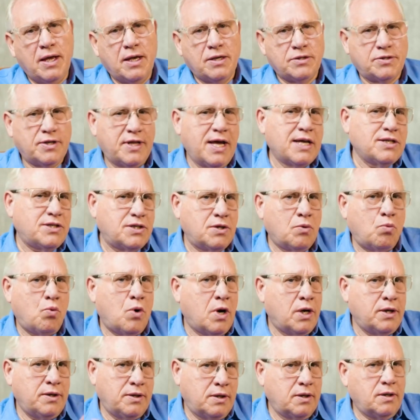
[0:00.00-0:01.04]
So that's the
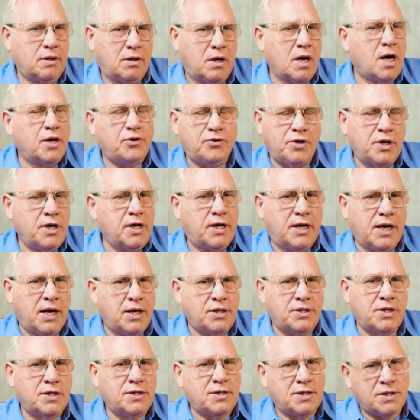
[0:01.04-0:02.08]
one.
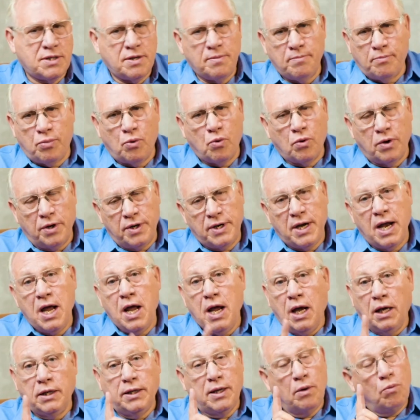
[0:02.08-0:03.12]
Contraindications is important.
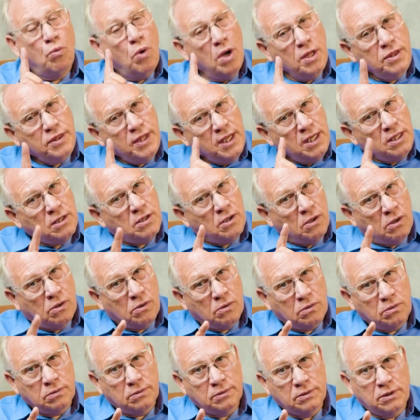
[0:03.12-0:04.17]
The one thing,
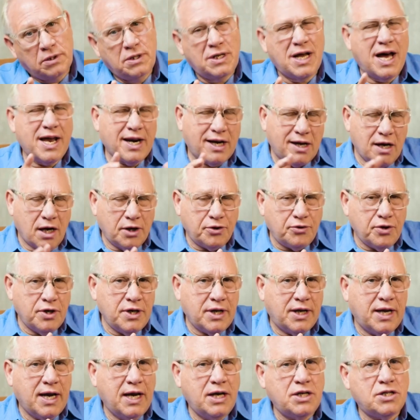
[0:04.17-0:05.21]
though, not a
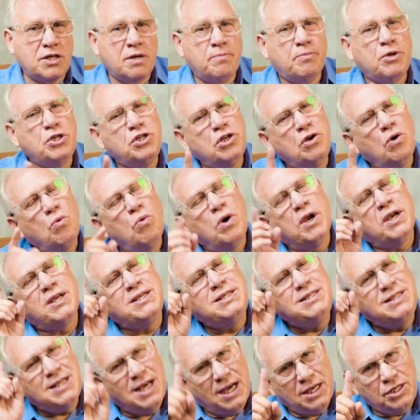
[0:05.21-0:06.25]
contraindication, but you don't want to
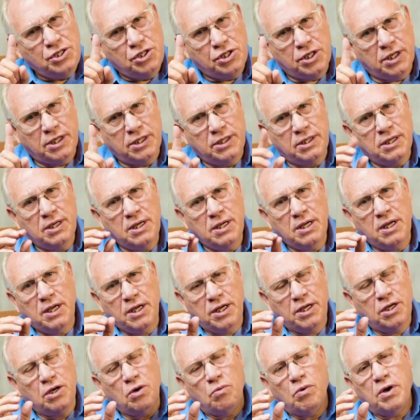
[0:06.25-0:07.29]
touch it.
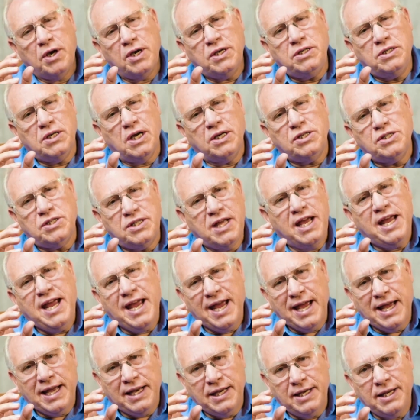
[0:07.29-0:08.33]
You don't want to touch the
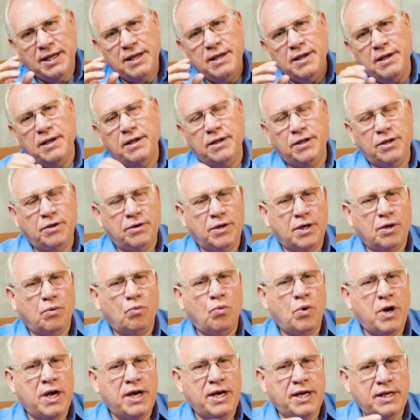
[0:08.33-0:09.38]
head unit
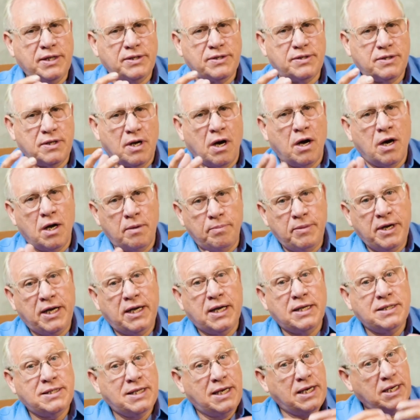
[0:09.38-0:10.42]
when it's on
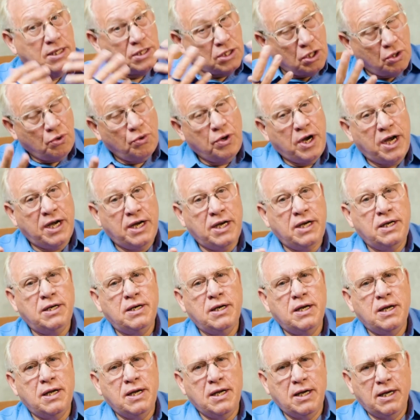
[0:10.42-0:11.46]
because it is creating
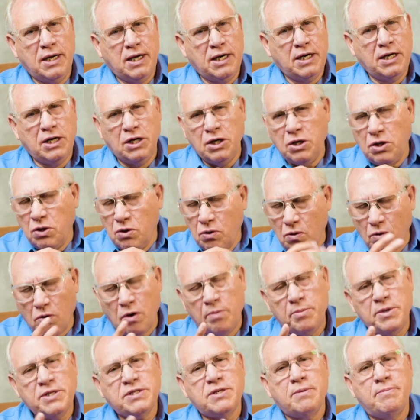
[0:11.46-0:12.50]
an
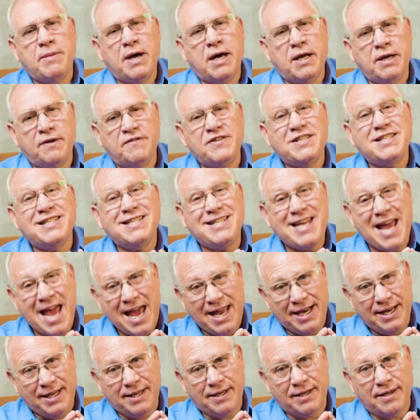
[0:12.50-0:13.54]
enormous amount of
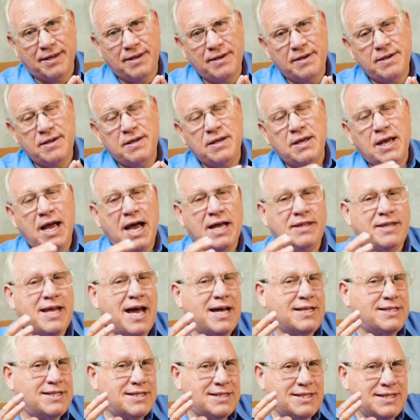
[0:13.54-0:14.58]
static. And
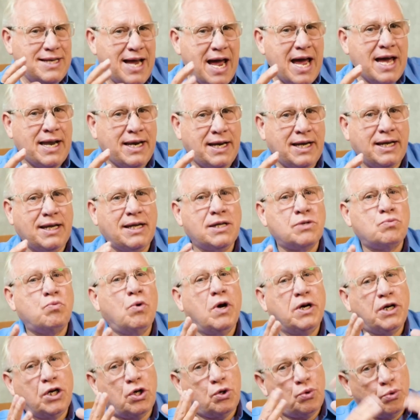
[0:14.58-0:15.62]
that static is
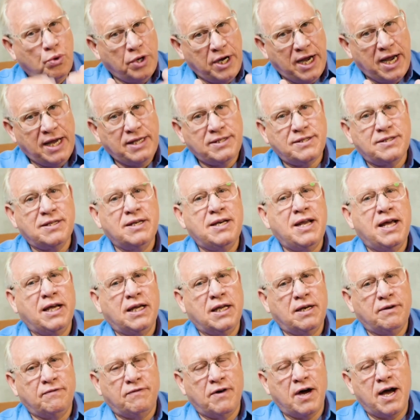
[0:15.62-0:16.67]
what creates the
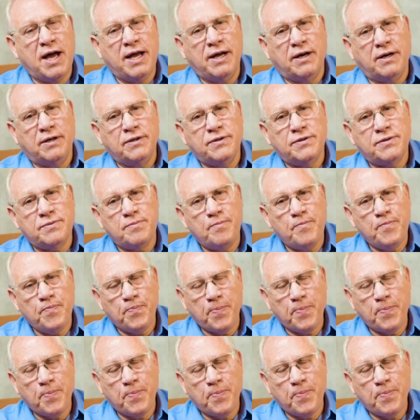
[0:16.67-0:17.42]
negative ions.